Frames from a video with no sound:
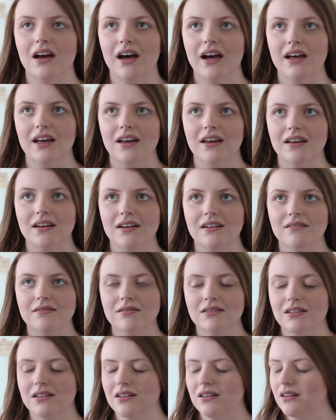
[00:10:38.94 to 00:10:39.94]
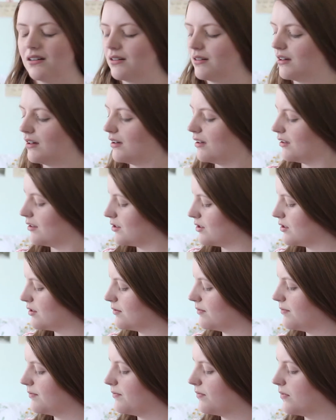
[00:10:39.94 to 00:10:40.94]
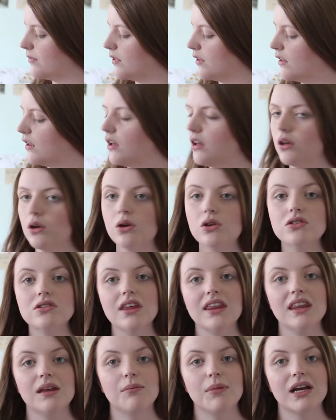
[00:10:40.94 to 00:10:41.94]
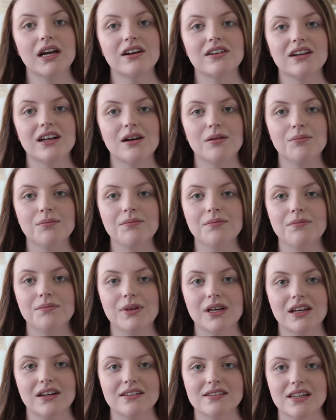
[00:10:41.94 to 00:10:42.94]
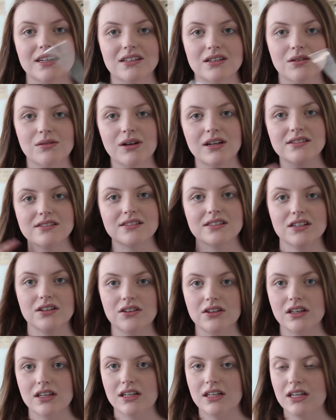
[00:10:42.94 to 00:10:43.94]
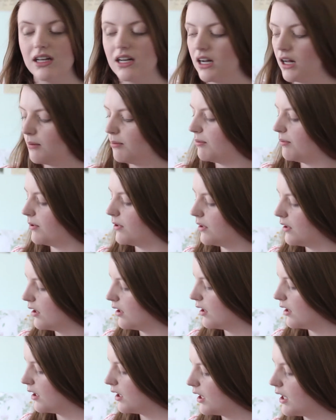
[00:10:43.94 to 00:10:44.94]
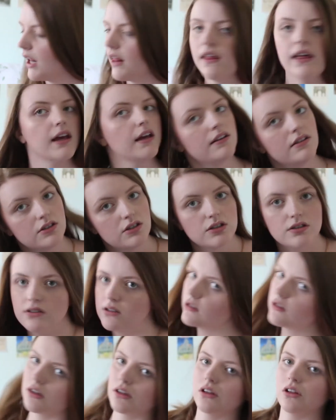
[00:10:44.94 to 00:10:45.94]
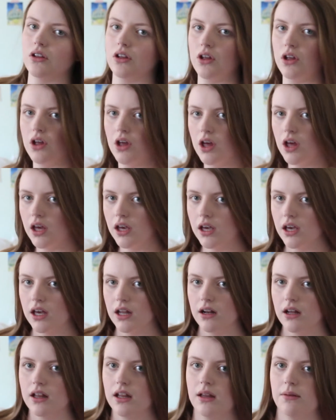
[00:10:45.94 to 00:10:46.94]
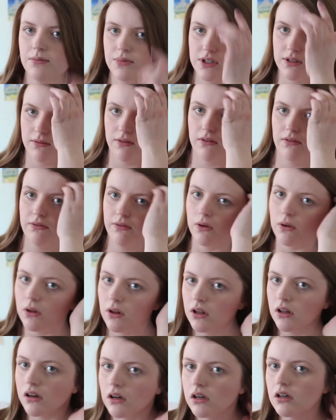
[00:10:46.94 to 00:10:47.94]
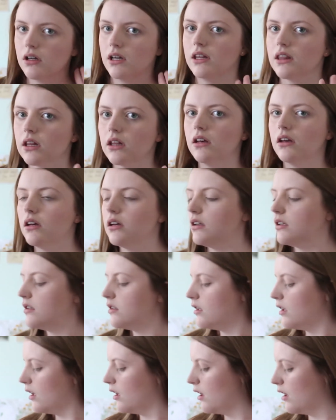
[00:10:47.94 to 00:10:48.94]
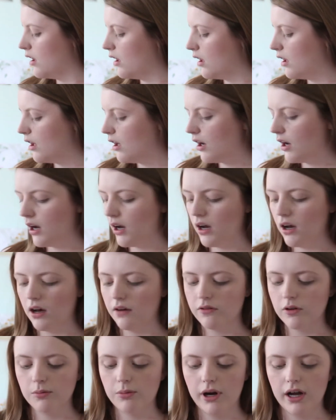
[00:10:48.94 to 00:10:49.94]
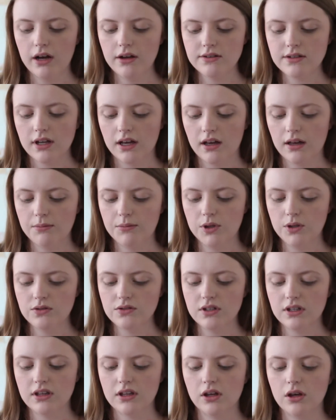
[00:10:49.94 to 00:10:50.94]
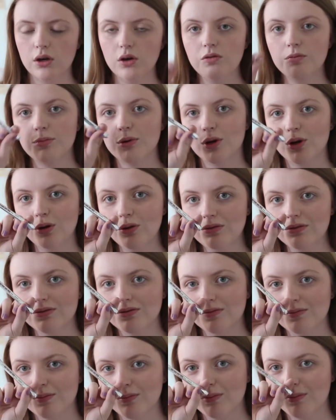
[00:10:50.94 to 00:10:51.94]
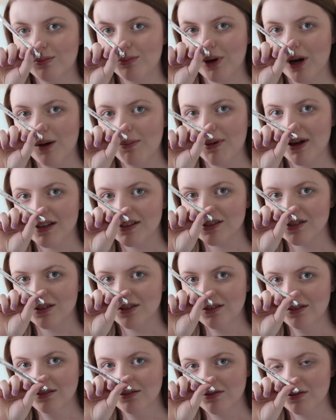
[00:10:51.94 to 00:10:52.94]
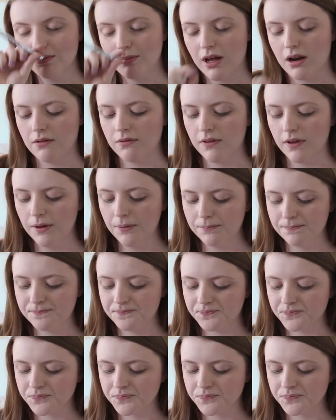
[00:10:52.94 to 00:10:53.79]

oh gosh. Usually I let my hair down because I don't necessarily need it up and I like to just get a glimpse of the full look at the end. For brows, I'm using the Goof Proof Brow Pencil from Benefit.